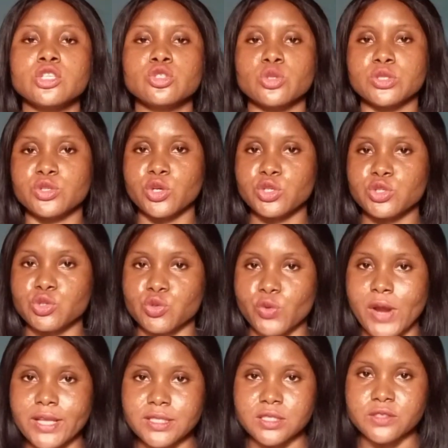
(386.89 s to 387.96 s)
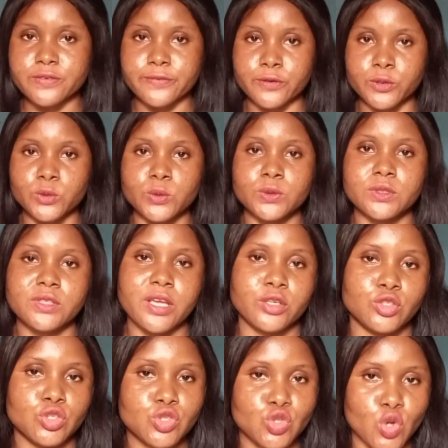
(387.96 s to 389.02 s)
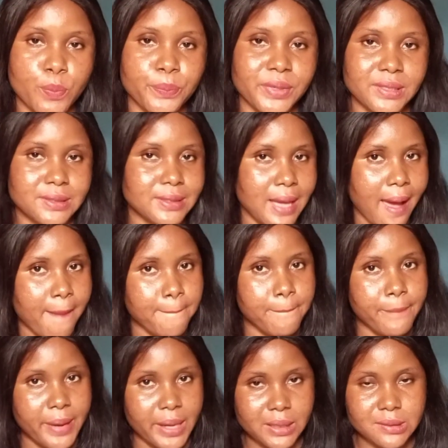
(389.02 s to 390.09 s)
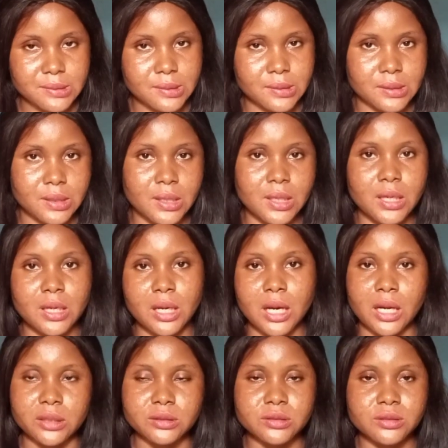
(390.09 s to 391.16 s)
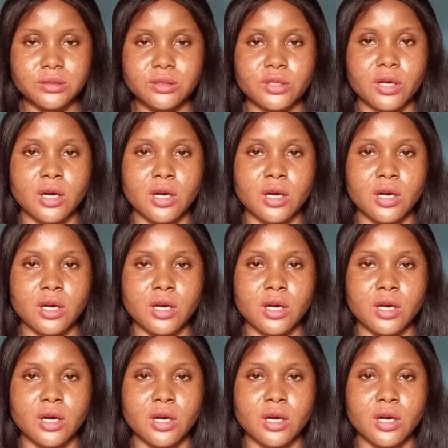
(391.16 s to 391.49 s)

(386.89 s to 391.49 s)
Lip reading: So it's going to write it for you, then you just copy it and paste and